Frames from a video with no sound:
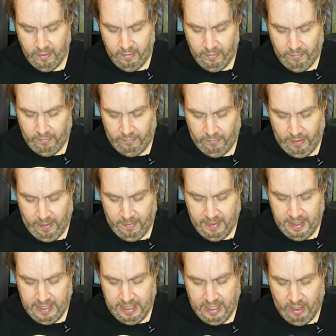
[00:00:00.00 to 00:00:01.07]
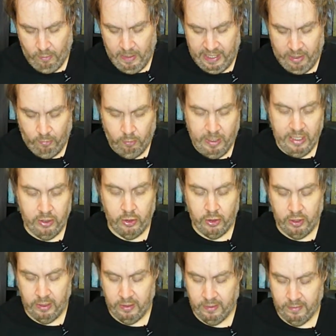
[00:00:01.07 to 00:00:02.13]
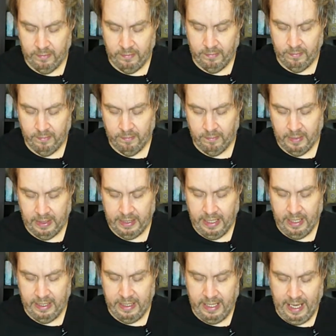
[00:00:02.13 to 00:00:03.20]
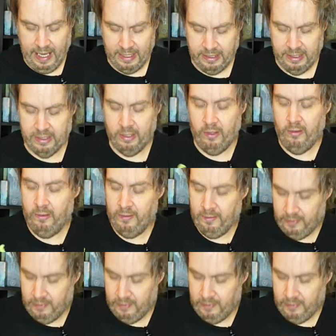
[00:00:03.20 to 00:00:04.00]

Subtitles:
from the Wicked Witch. But again, he has his own